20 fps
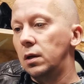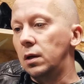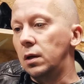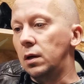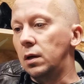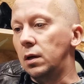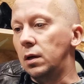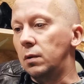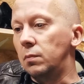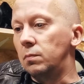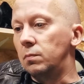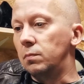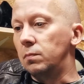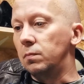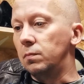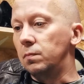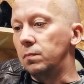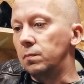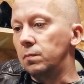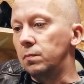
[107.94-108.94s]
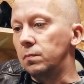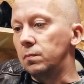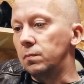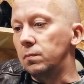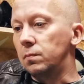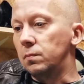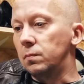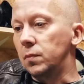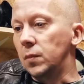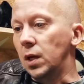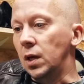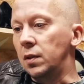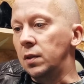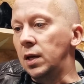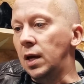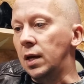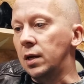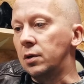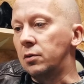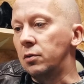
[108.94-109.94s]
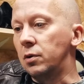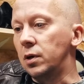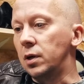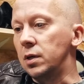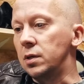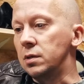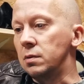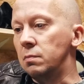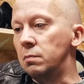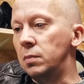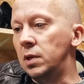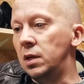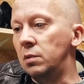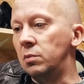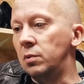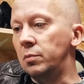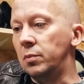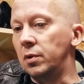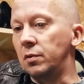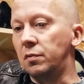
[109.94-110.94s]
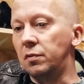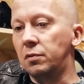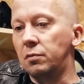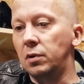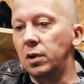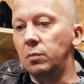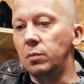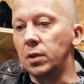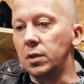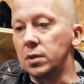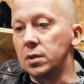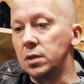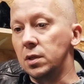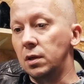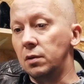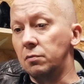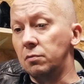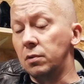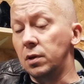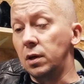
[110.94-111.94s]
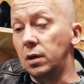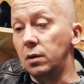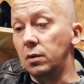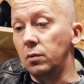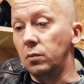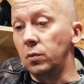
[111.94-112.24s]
And the Acra is a minimum of 3 months delivery,